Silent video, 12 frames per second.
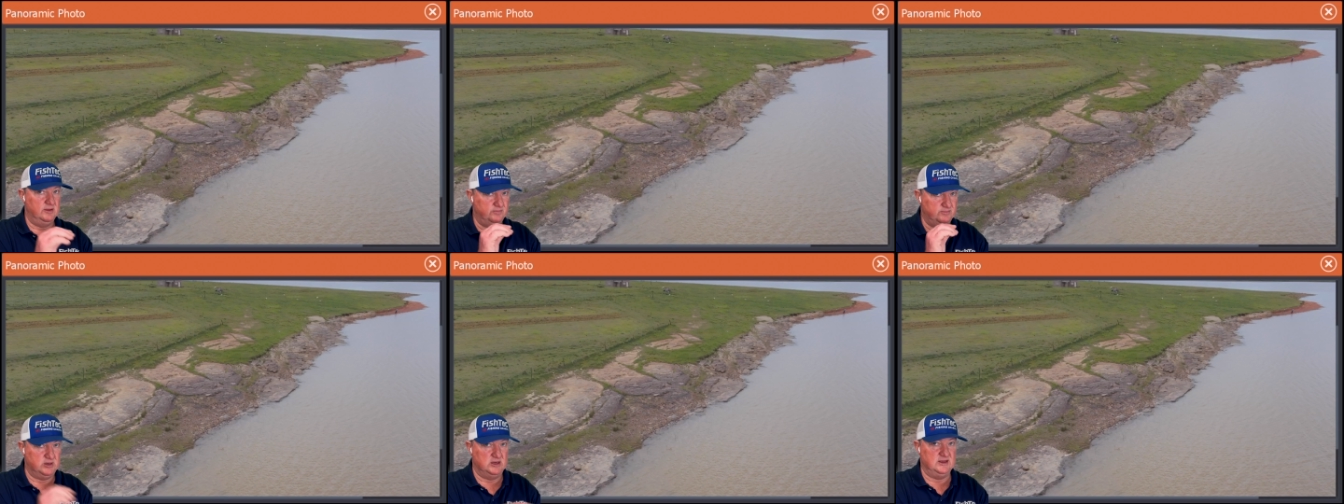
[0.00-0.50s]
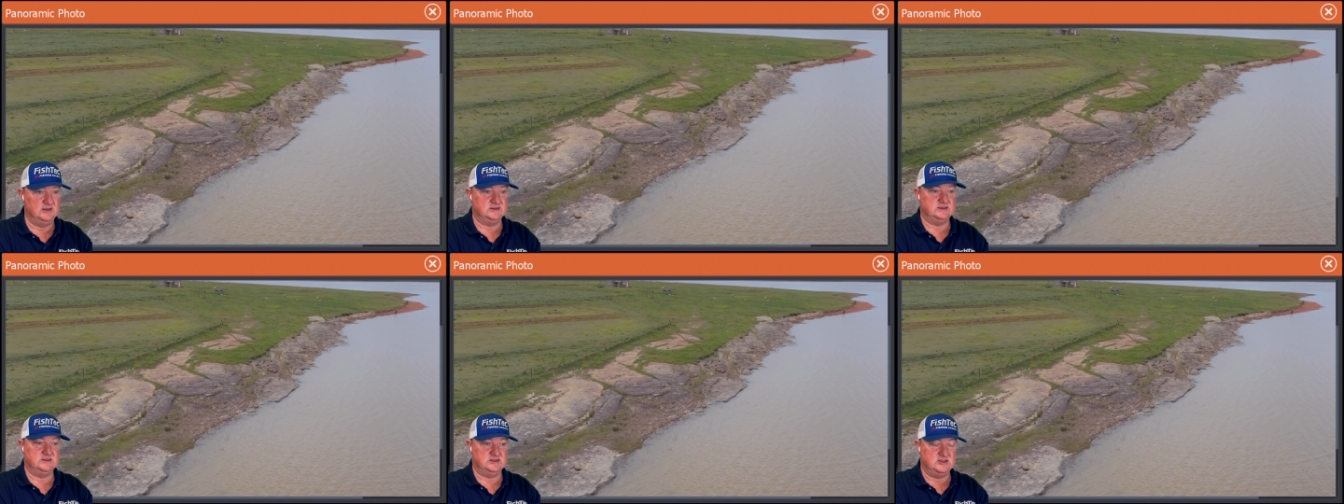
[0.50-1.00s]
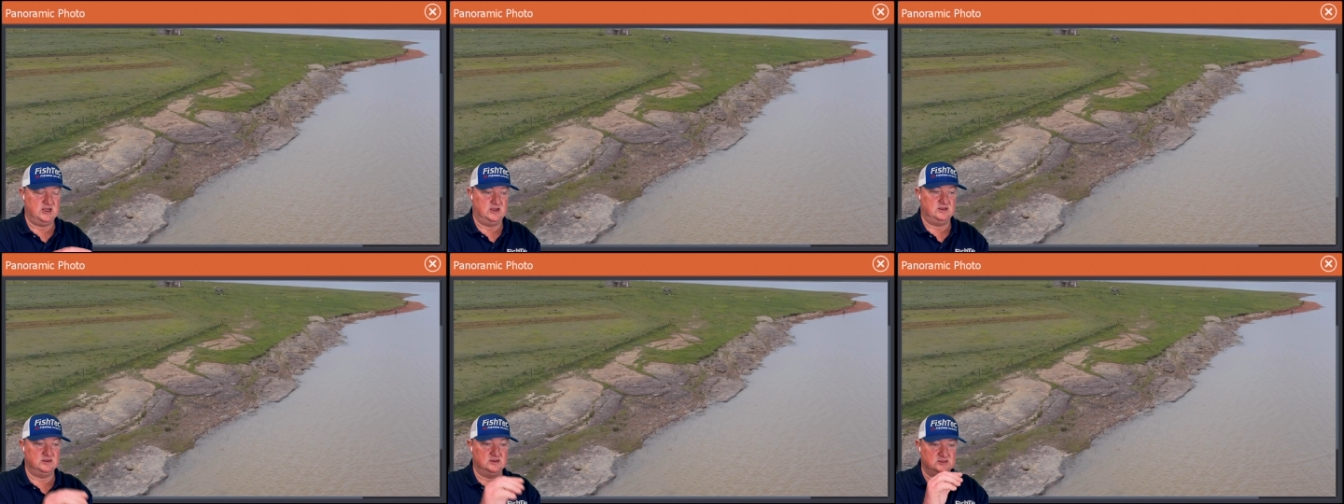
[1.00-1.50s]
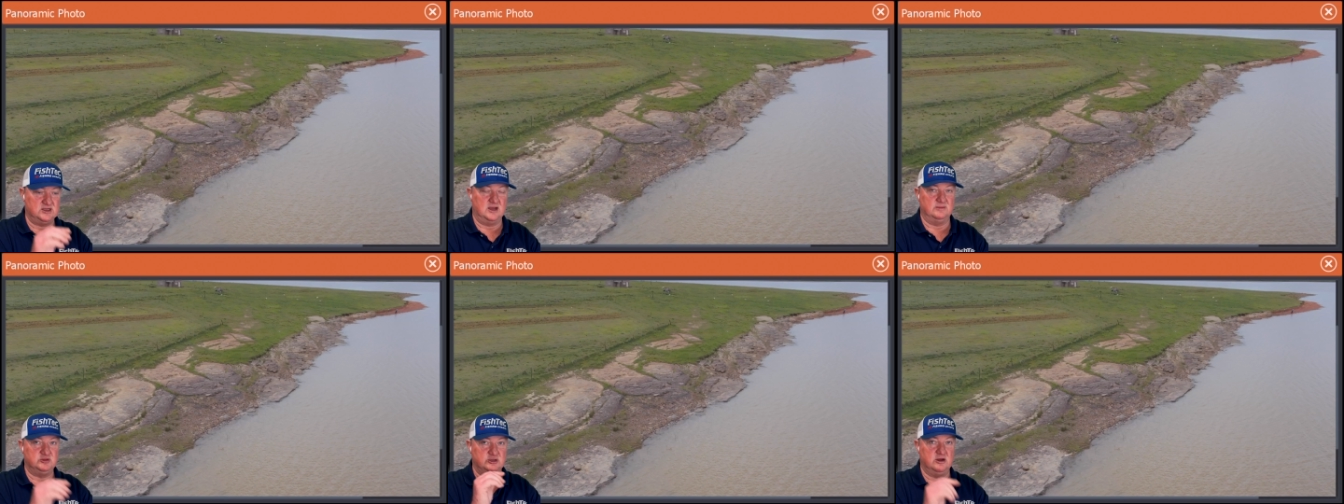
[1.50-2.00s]
please take the
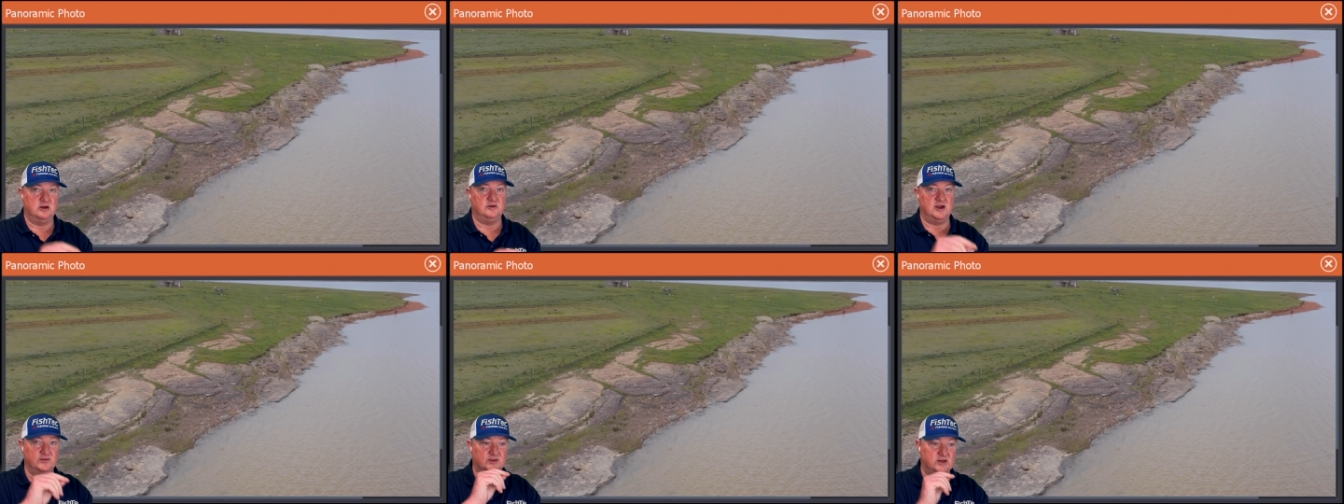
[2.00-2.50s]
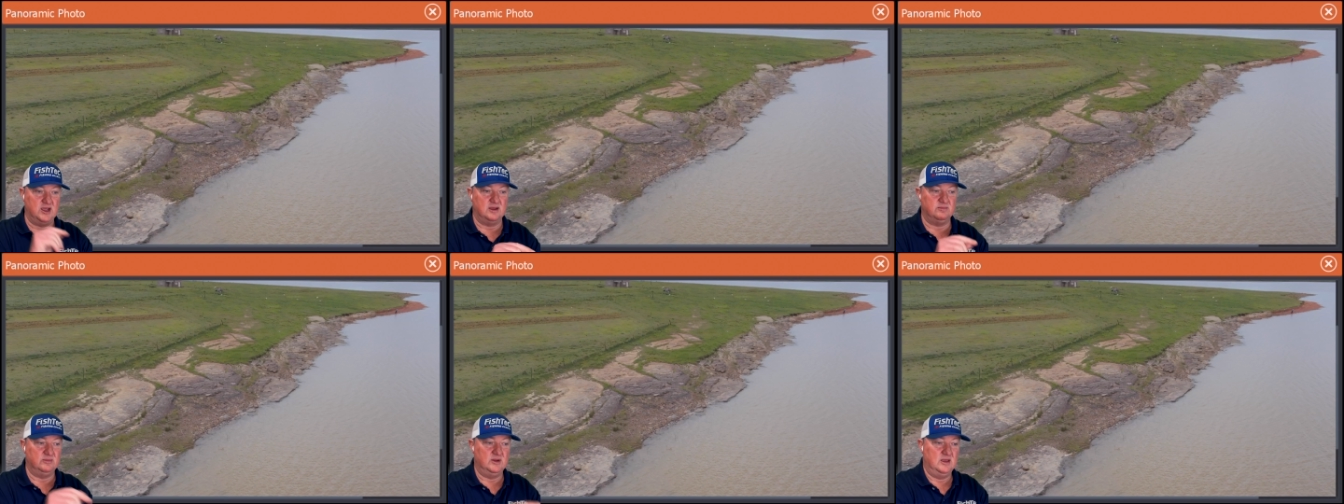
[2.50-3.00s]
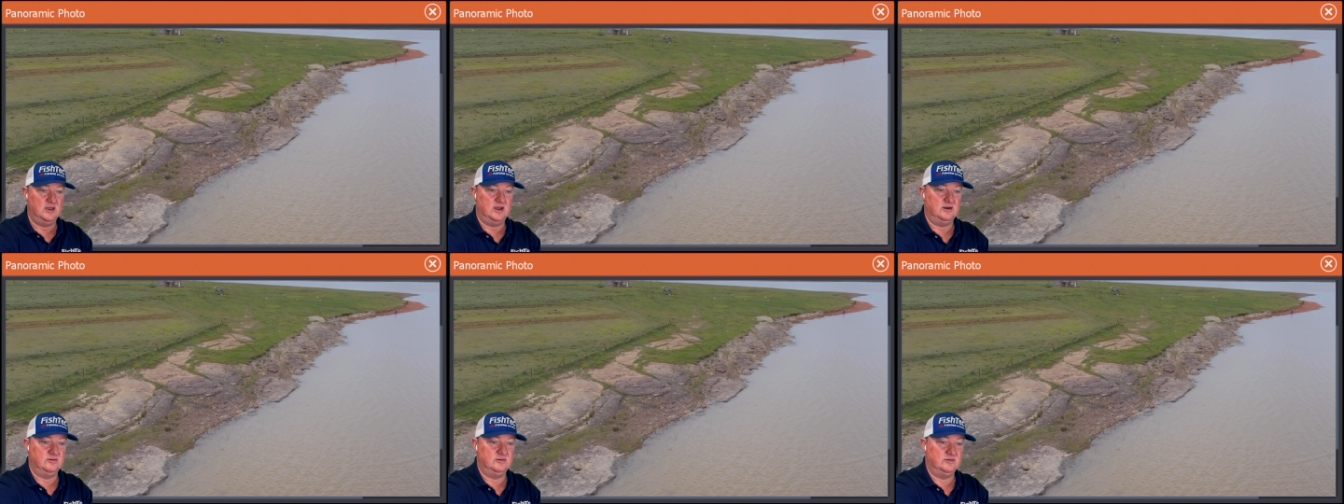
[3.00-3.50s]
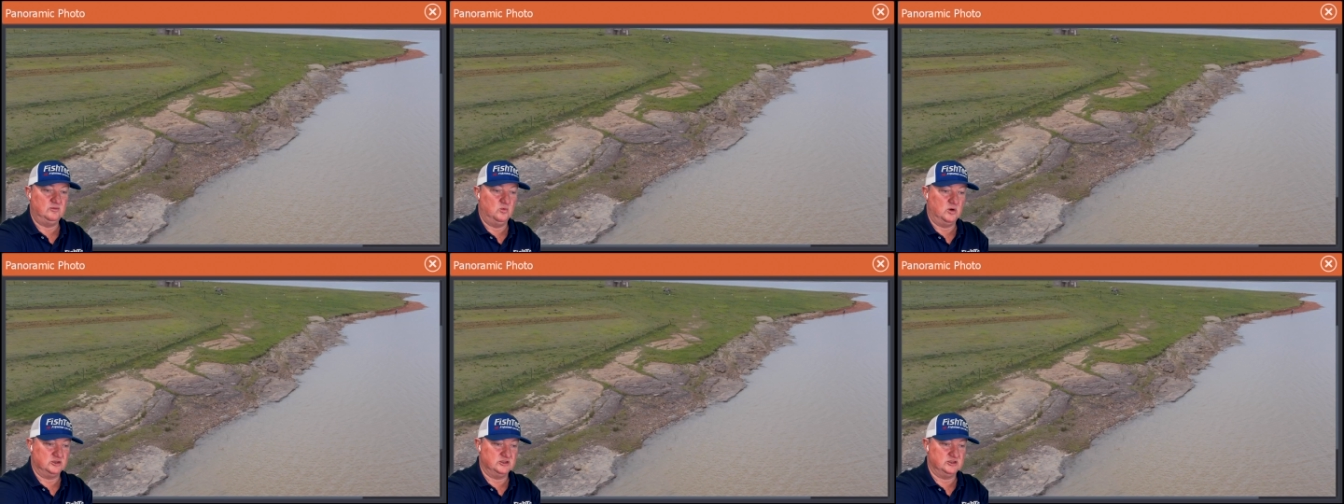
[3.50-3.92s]
time to go around the dam and watch